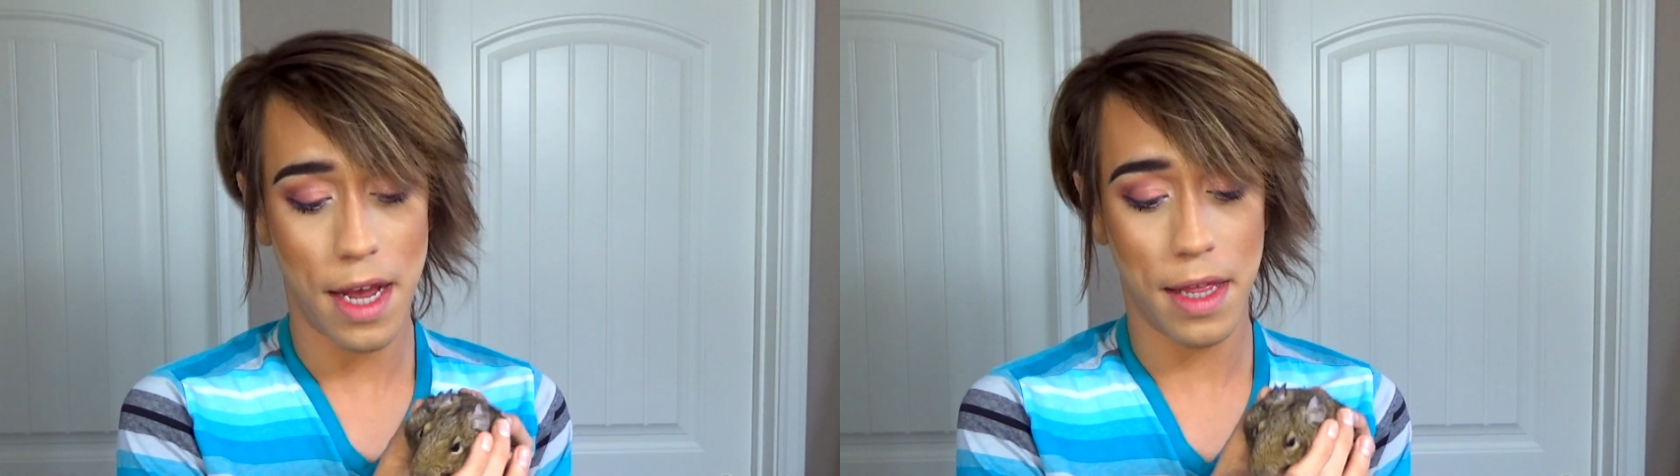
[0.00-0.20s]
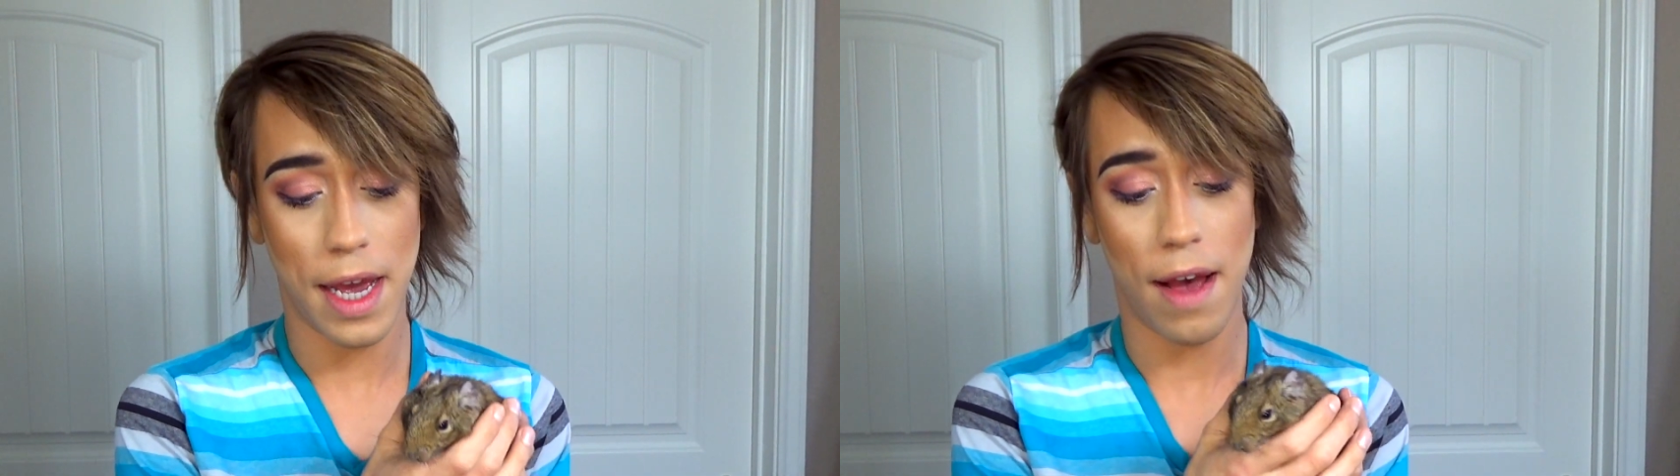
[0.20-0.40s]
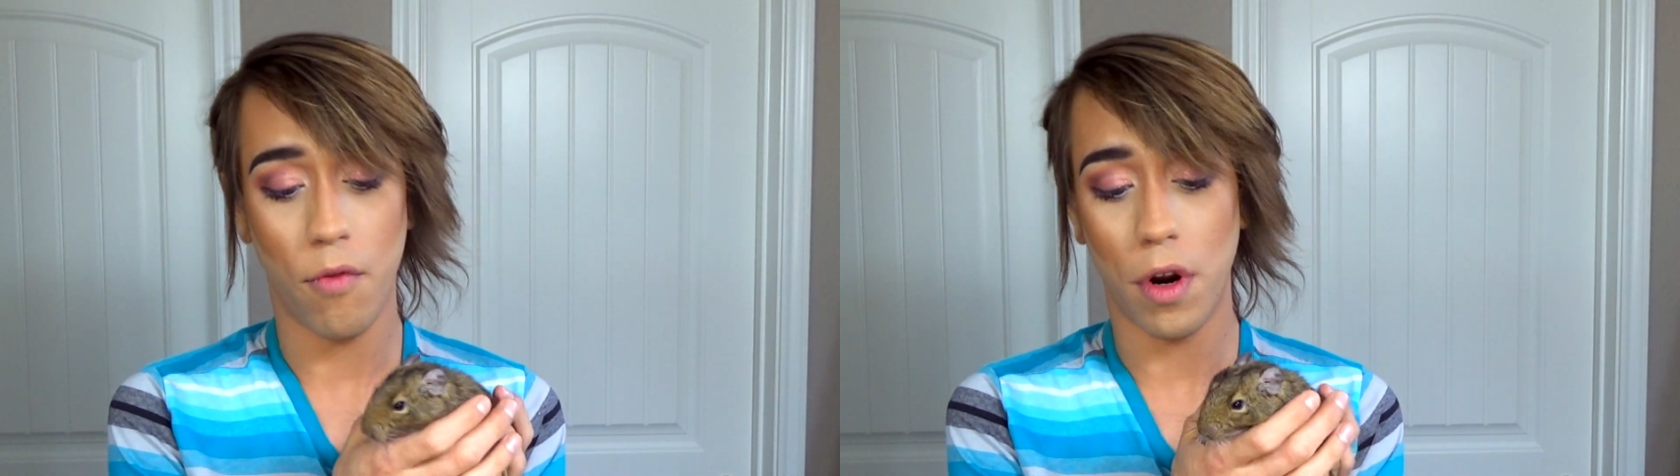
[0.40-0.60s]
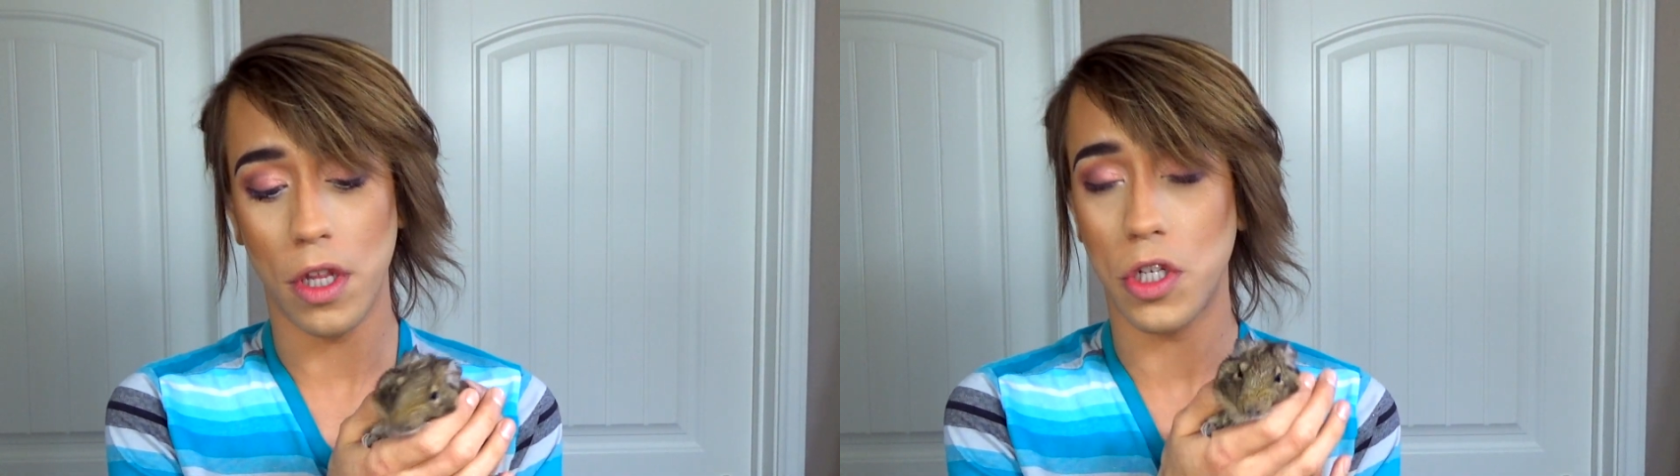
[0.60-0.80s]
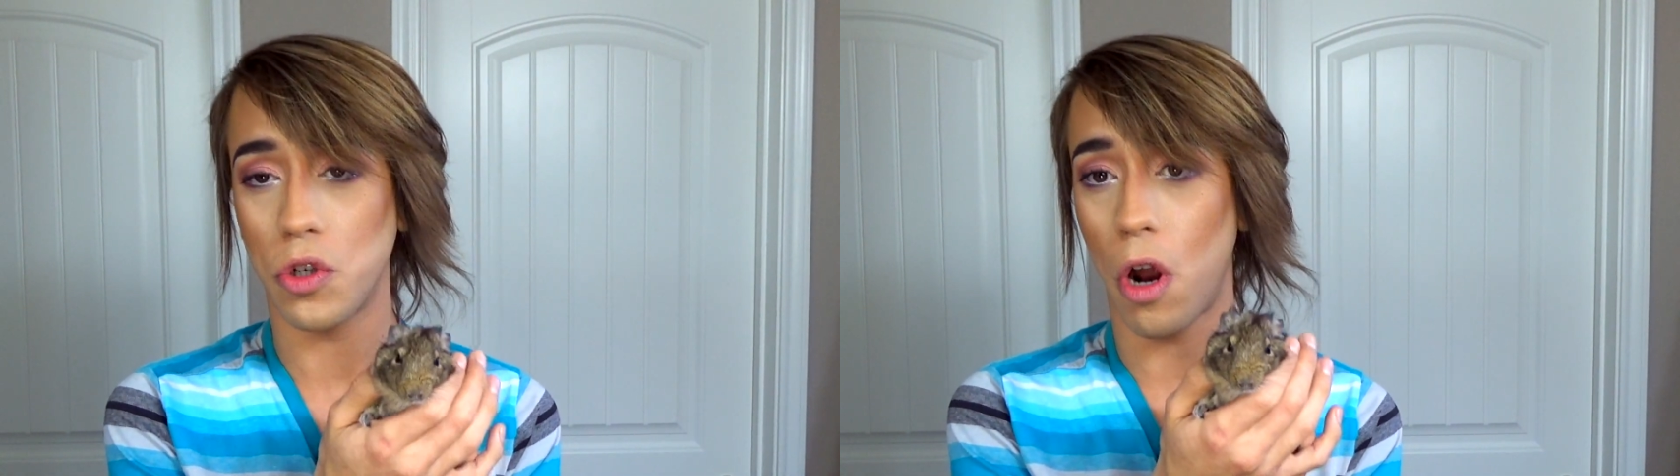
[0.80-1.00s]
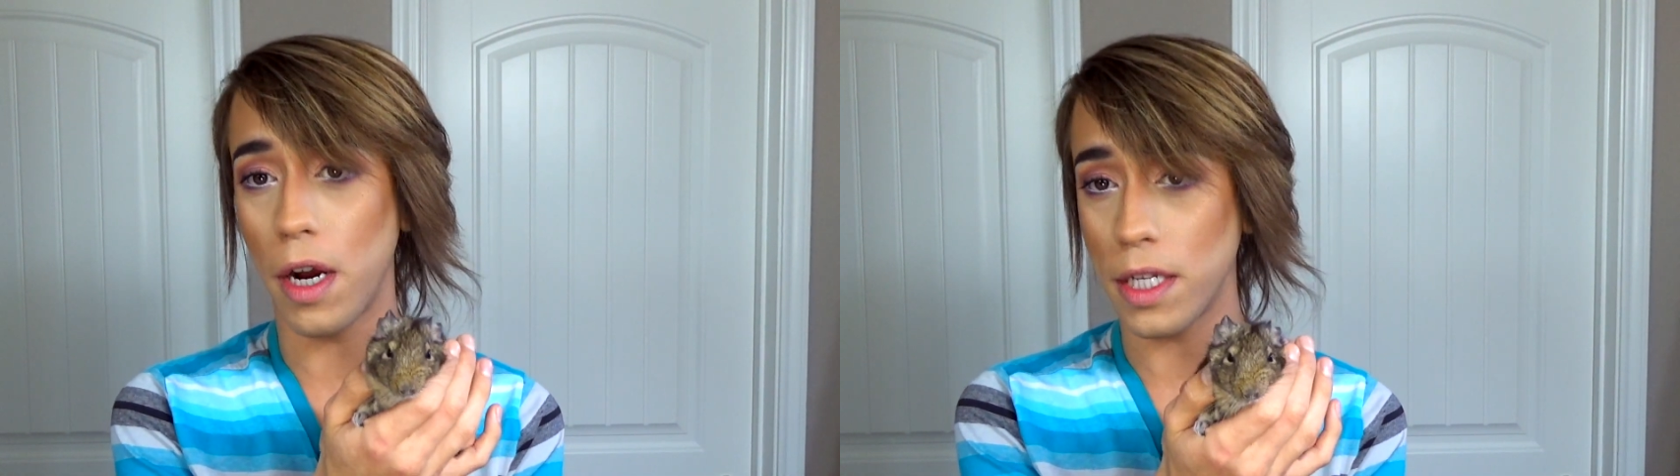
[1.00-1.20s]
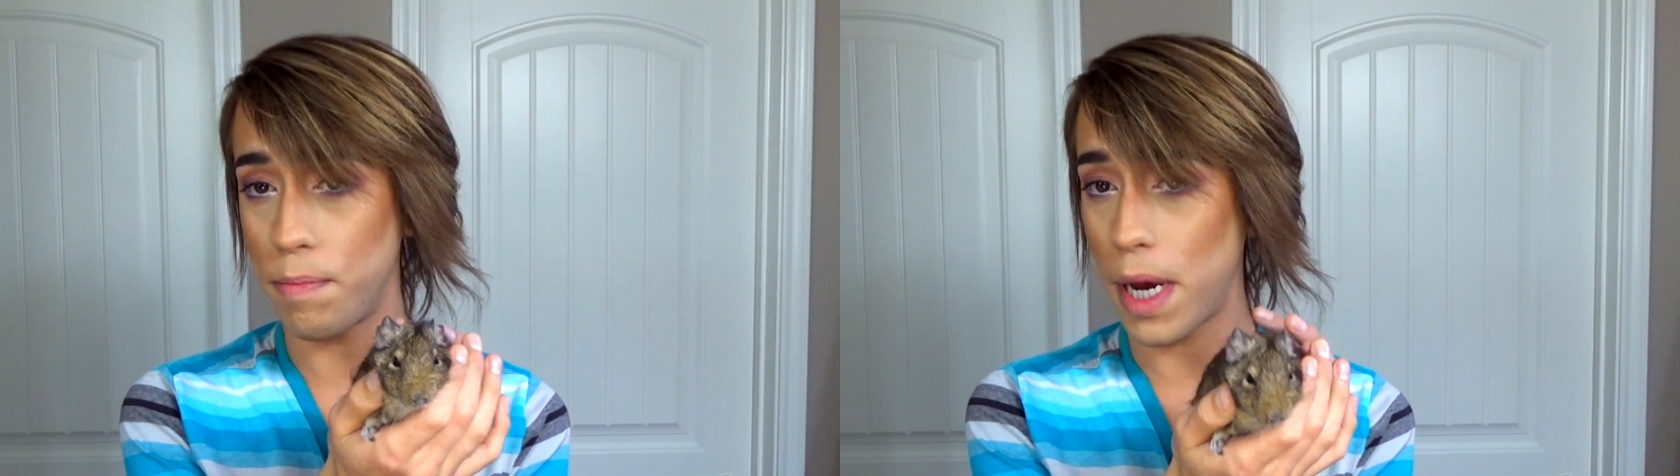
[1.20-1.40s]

and they have one of the strongest